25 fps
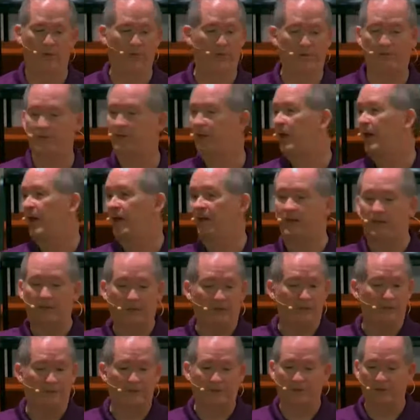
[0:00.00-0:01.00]
They say, hey,
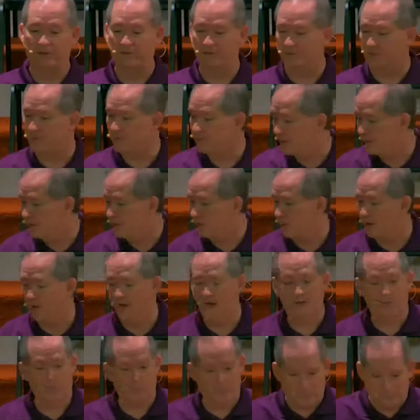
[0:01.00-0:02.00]
Jesus, all
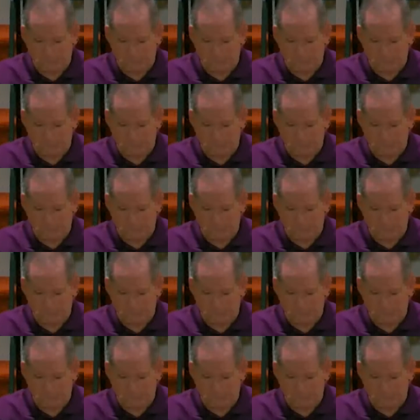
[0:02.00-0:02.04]
right,